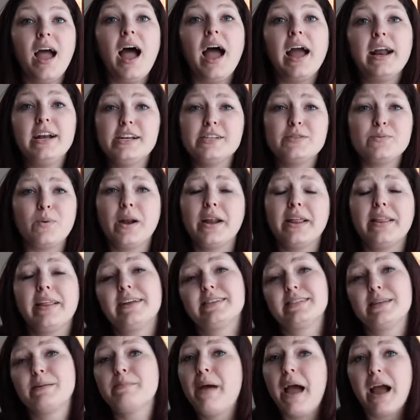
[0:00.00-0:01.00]
I just wanted
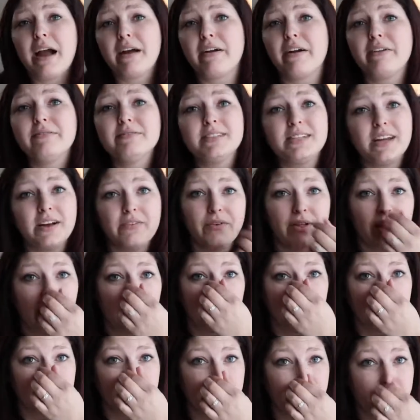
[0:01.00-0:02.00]
like some background stuff while
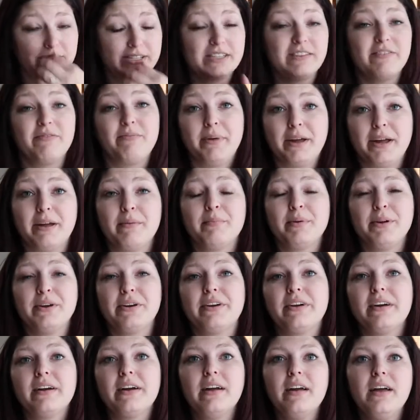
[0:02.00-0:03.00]
I was doing stuff on my
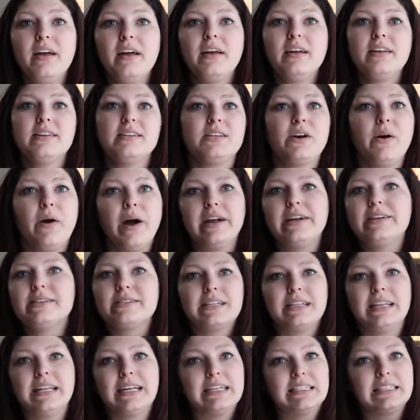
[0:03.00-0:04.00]
computer. So I
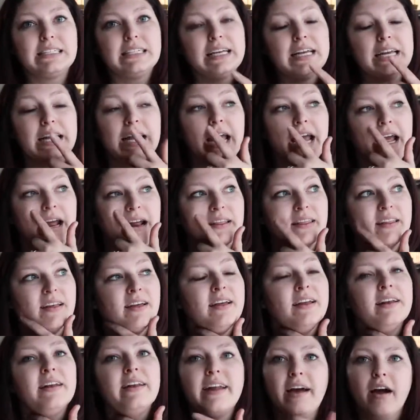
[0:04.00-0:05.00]
just clicked it and
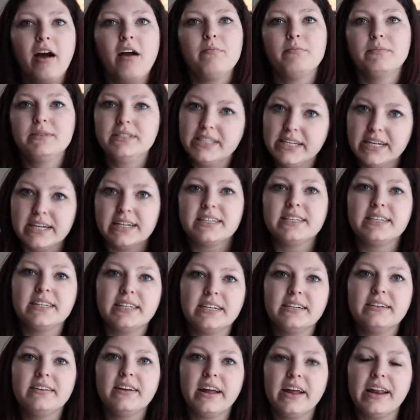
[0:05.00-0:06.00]
then now I'm
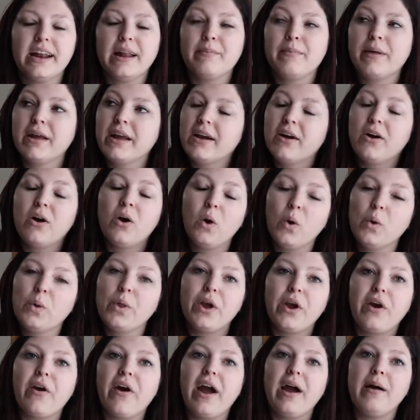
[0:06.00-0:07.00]
addicted and I'm like,
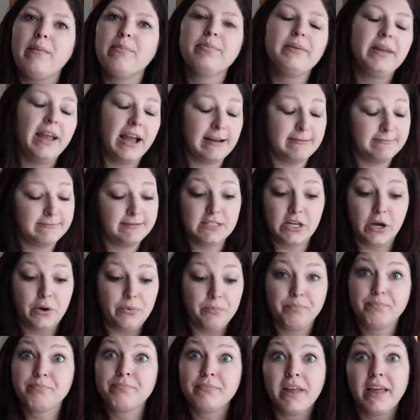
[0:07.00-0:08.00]
holy crap. Yeah,
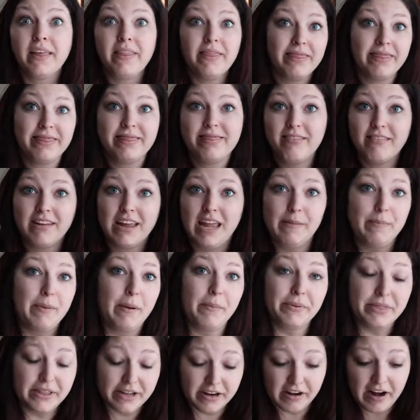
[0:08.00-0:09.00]
so keeping
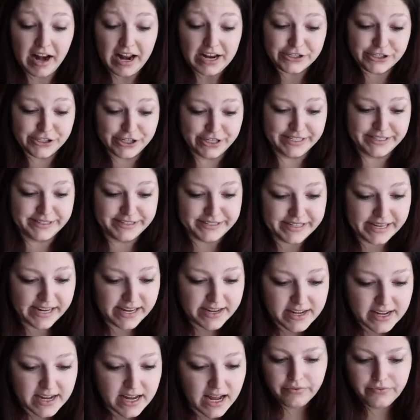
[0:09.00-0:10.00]
up with the Kardashians.
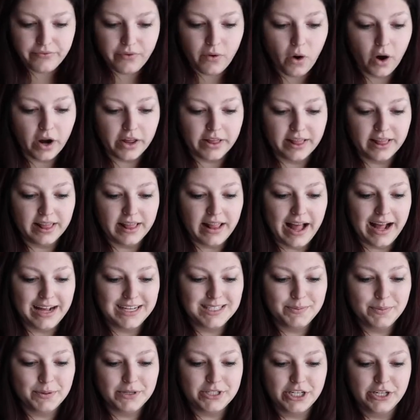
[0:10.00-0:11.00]
34,
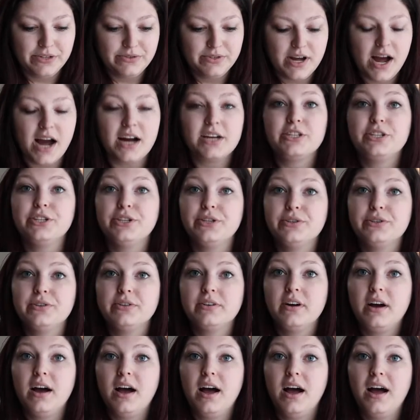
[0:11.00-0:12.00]
last person you talked to,
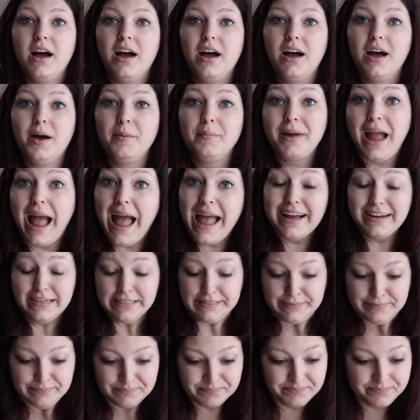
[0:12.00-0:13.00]

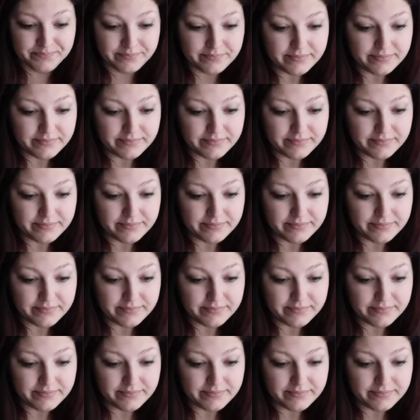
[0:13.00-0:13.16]
Kyle.